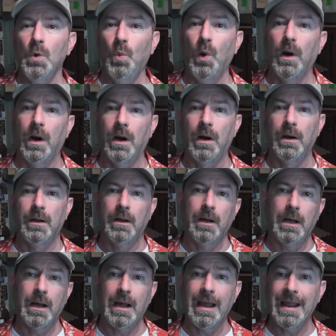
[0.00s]
where
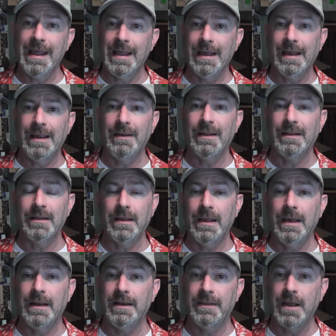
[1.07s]
uh, I, I
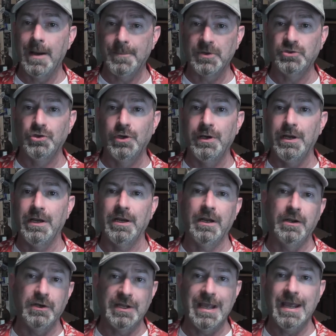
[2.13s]
had the opportunity
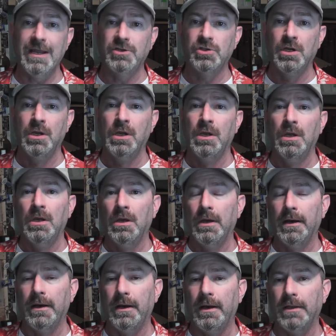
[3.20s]
to engage
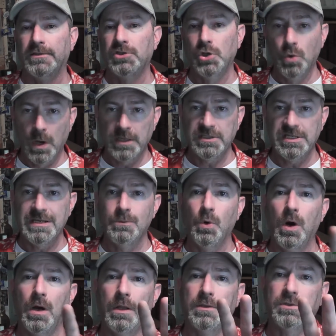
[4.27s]
uh, two on T
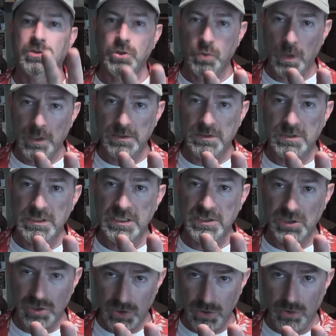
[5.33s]
one, two on T
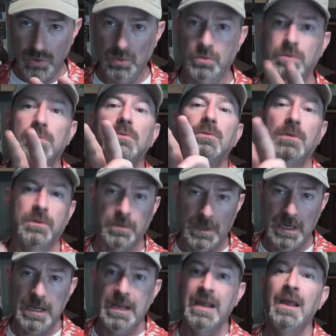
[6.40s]
two,
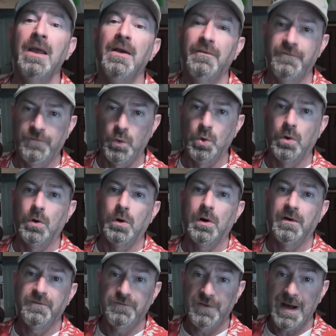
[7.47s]
three,
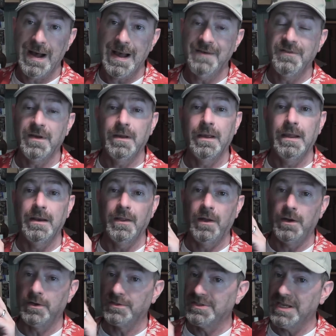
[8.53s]
four, five, and
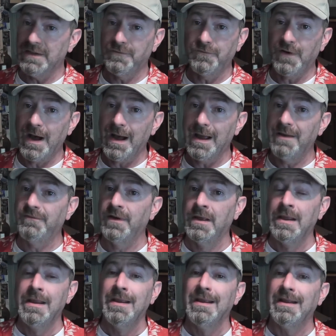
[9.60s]
then on T five,
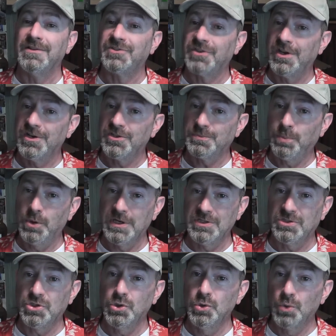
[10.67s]
instead of just
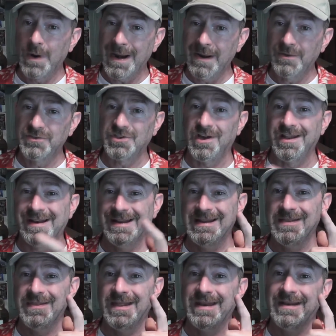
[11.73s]
putting two rounds on it
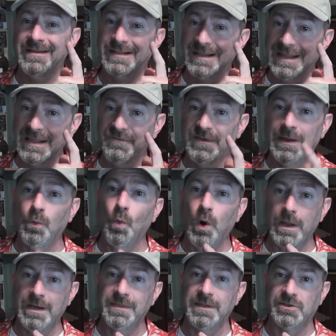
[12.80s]
and then leaving
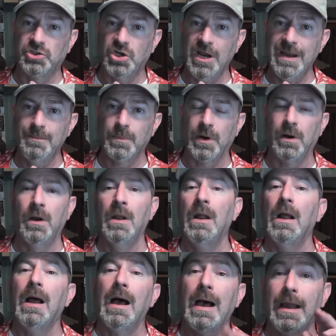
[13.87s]
one in the chamber,
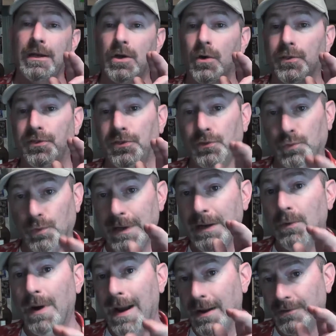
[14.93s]
I'd go
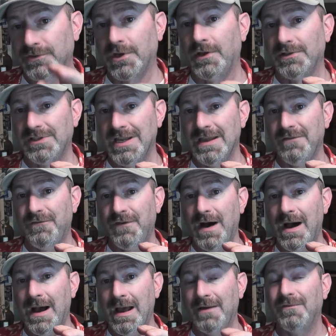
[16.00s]
three rounds on T
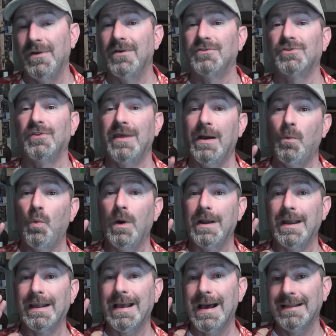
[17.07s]
five, so that
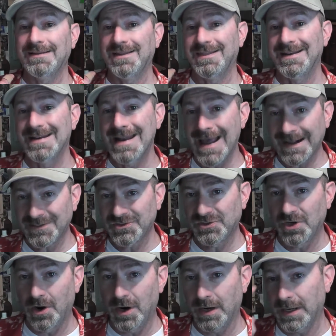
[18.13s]
when I got to the
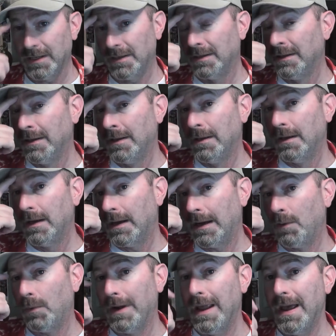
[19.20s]
next target,
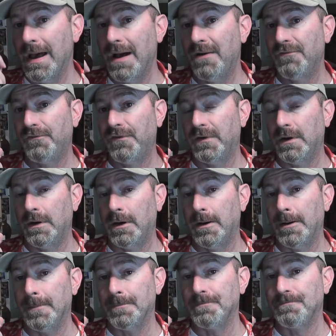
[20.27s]
I would have
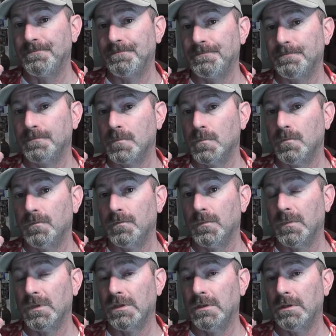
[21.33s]
um,
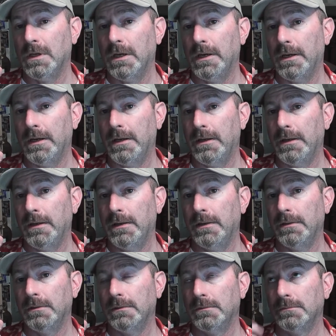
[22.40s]
uh,
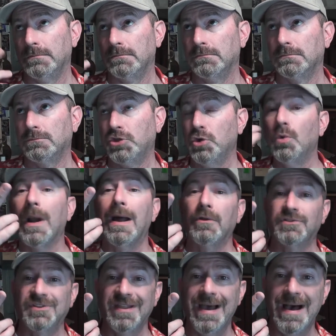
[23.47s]
two
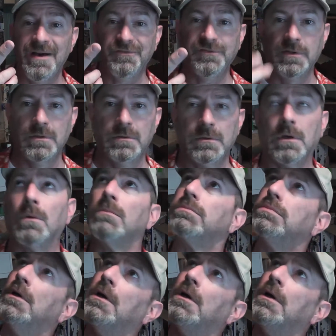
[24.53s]
rounds left, or